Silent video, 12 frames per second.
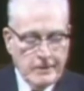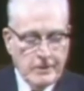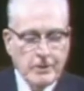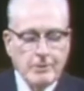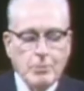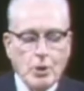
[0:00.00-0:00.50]

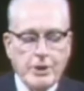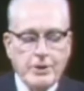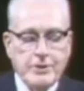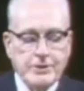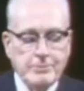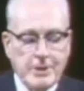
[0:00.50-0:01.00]
Her
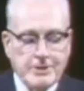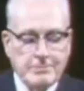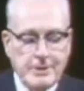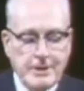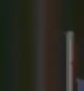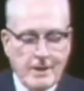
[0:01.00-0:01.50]
borders must
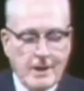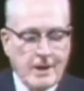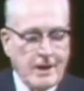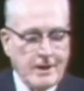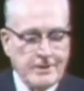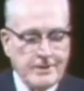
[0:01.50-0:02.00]
be
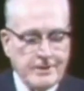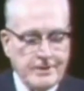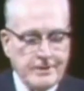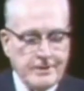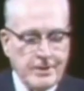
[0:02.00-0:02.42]
enlarged,